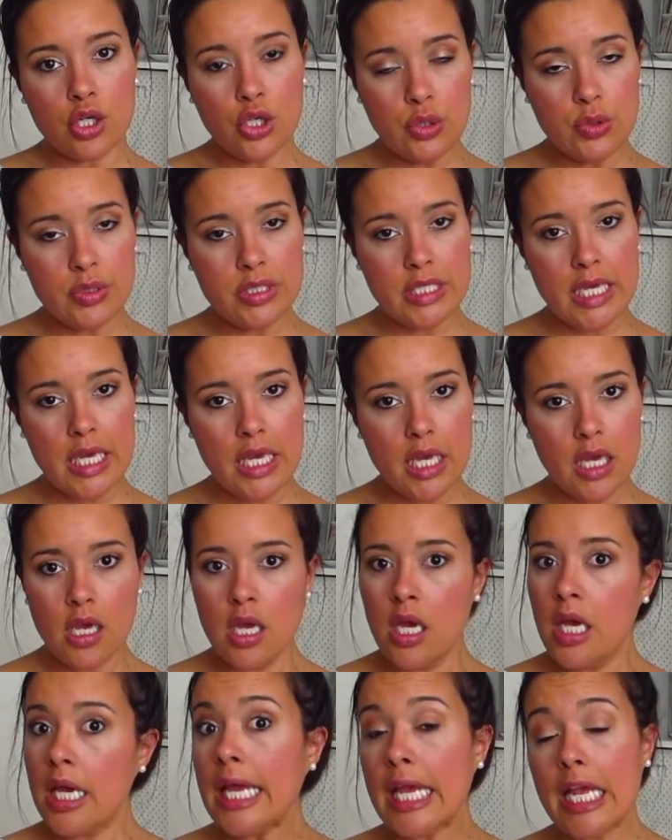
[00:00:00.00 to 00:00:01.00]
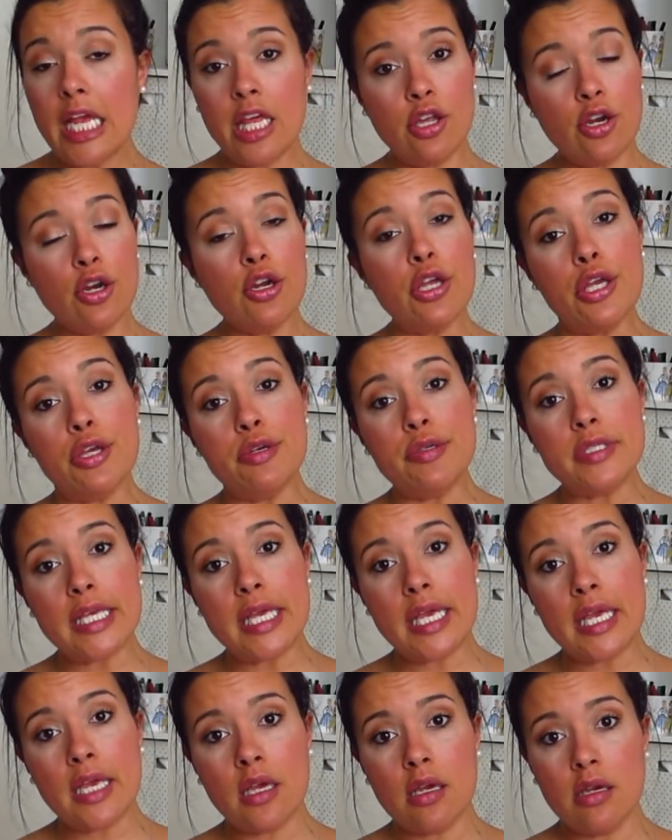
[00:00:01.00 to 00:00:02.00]
koozie, either
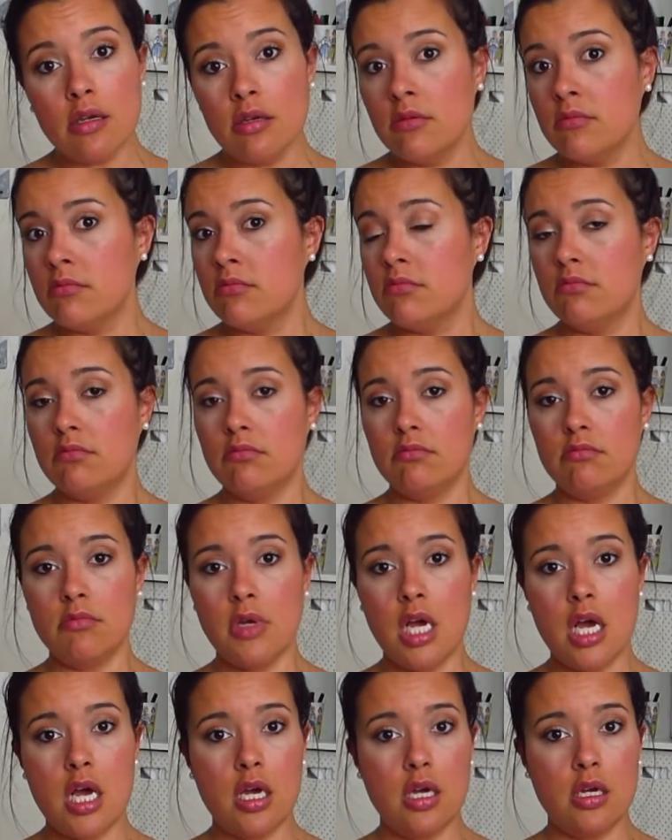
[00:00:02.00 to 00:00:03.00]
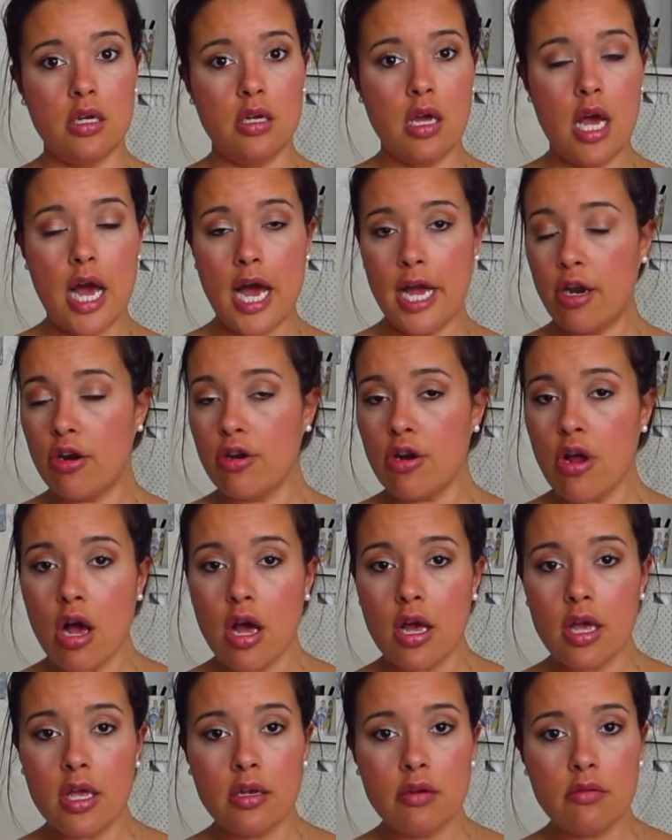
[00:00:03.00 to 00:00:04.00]
using uh,
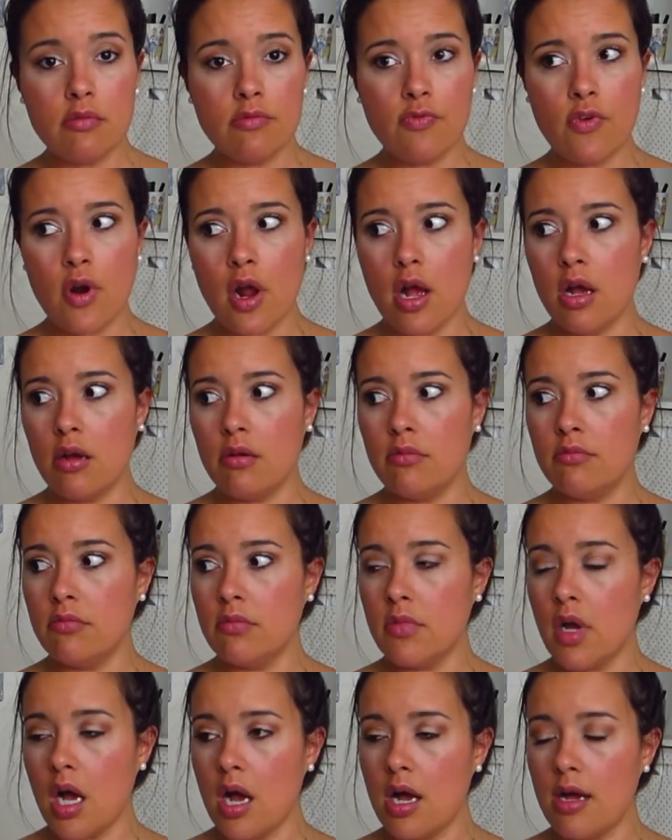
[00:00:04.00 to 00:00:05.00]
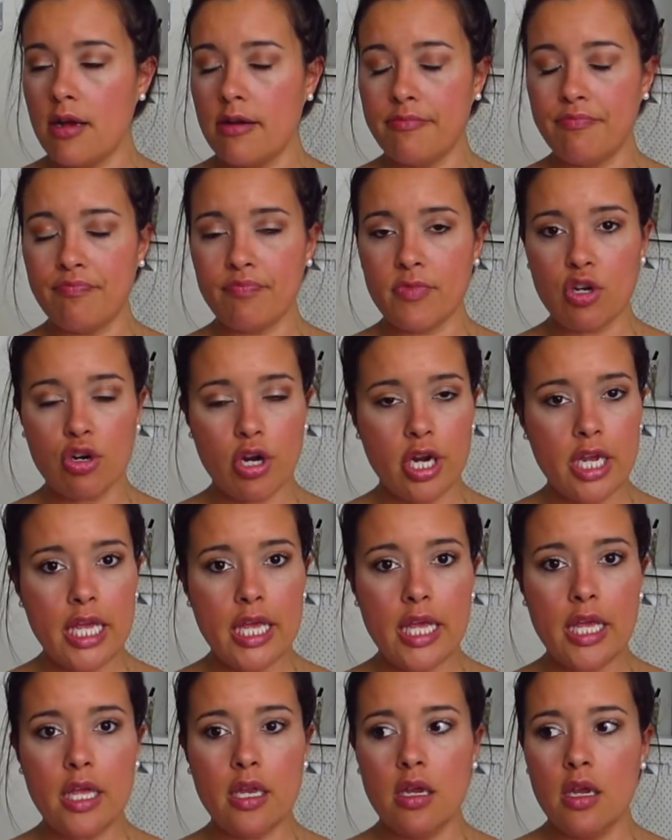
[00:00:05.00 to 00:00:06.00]
iron-on from um,
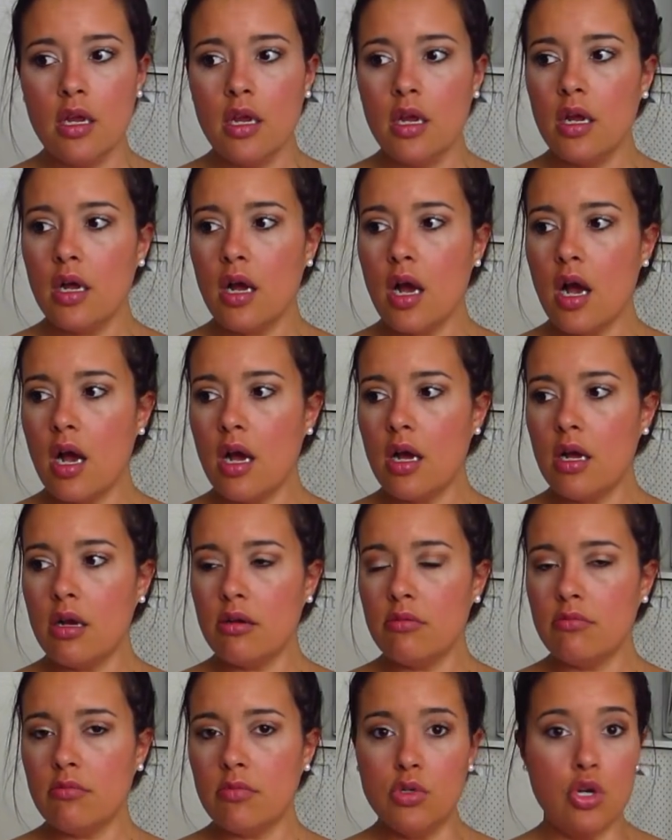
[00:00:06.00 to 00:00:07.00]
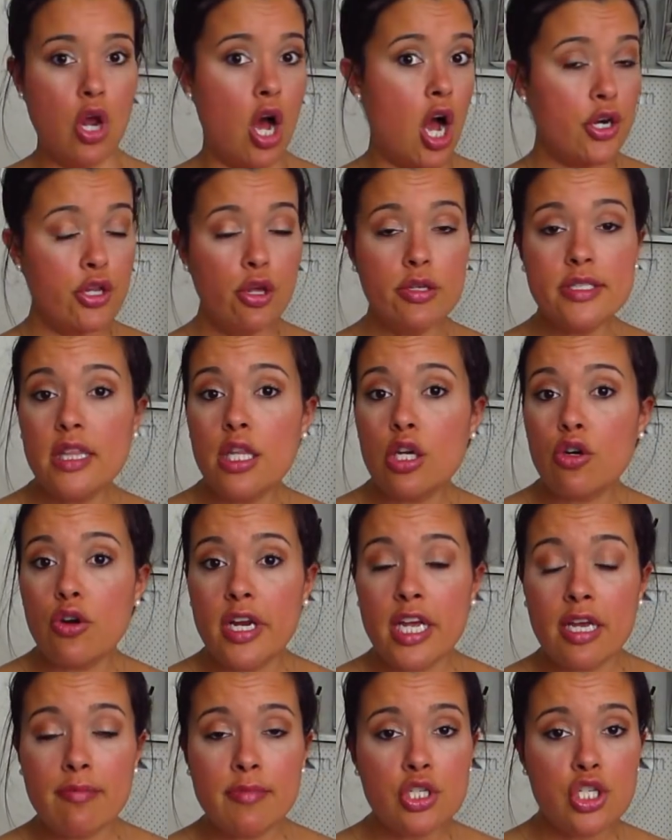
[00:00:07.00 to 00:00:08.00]
Cricut um, not using the
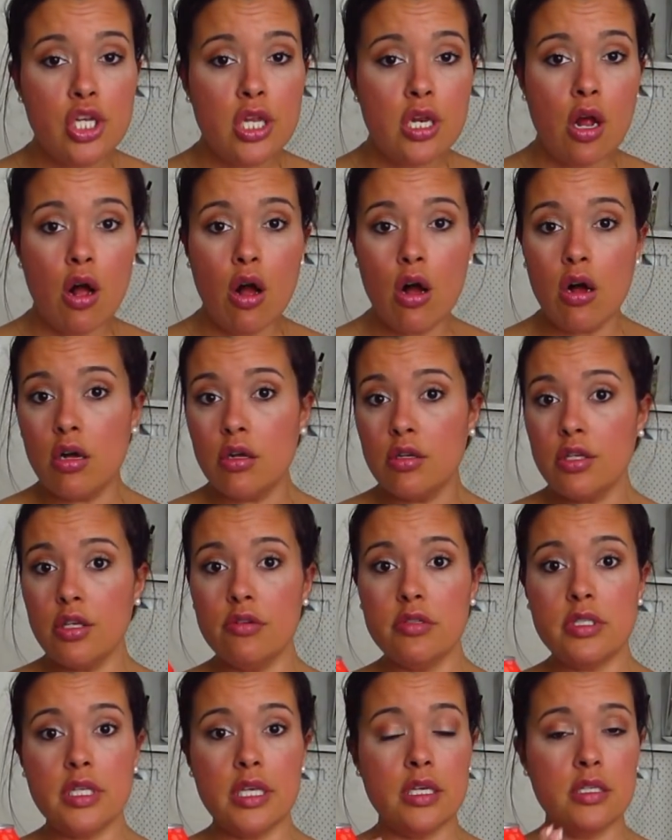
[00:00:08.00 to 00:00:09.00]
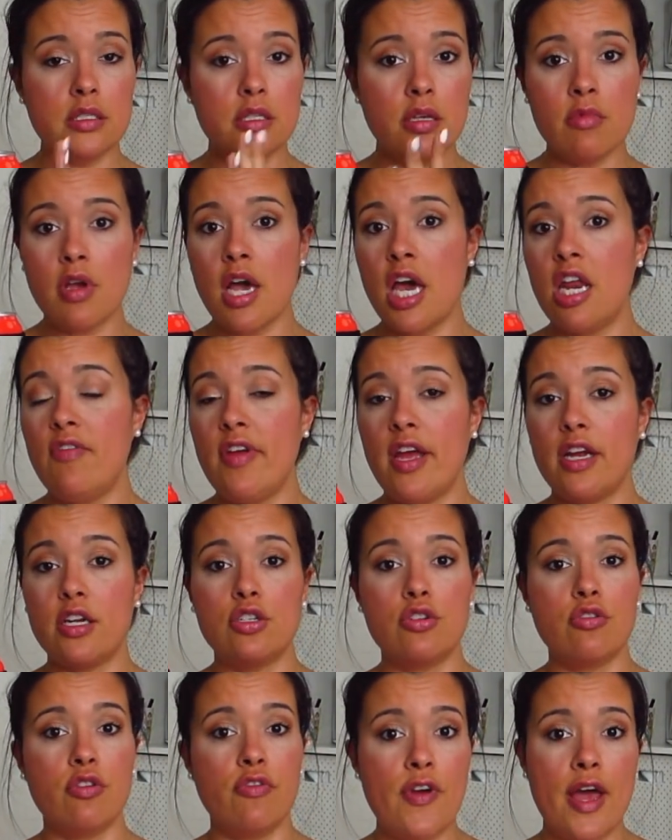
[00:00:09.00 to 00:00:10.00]
Cricut machine at all, using some kind of
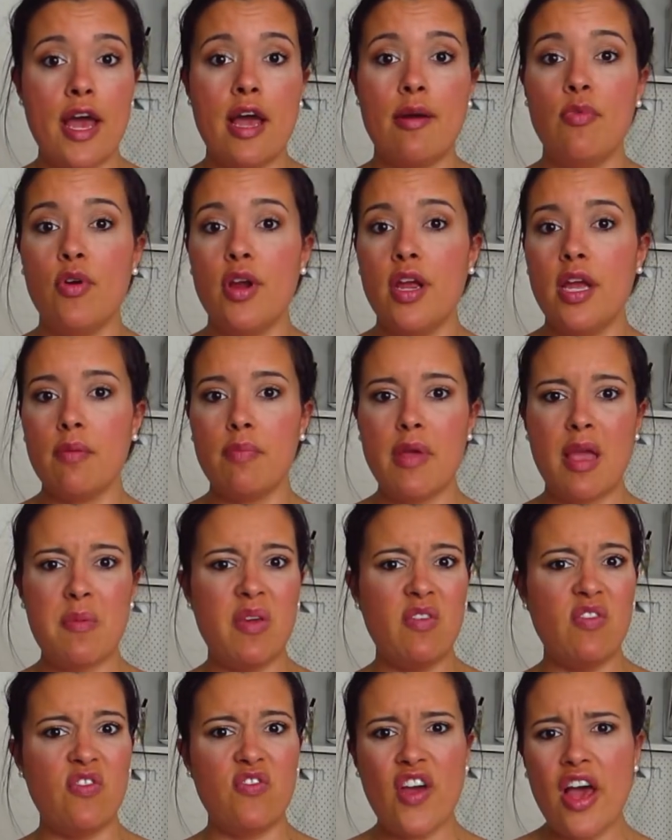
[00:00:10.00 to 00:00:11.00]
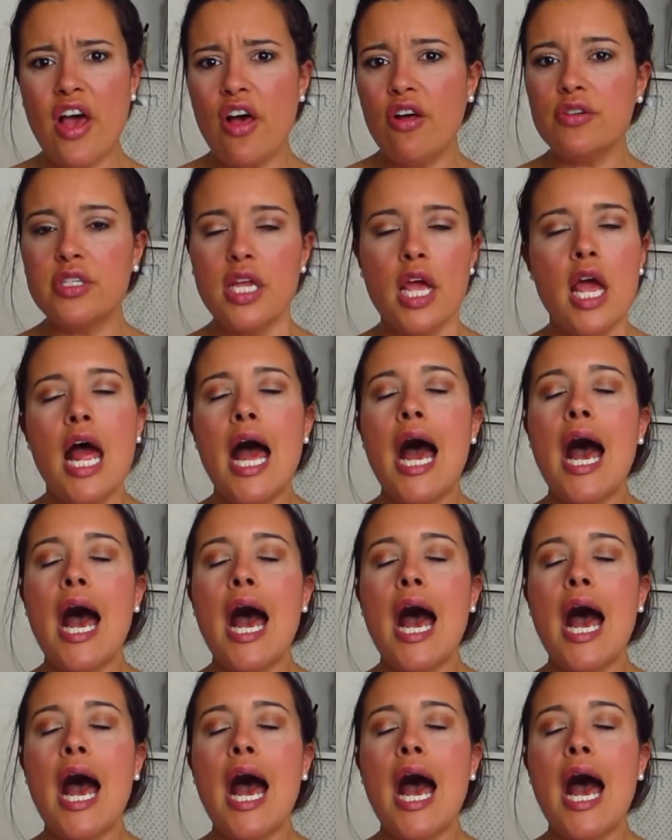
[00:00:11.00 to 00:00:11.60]
extra fabric, maybe felt.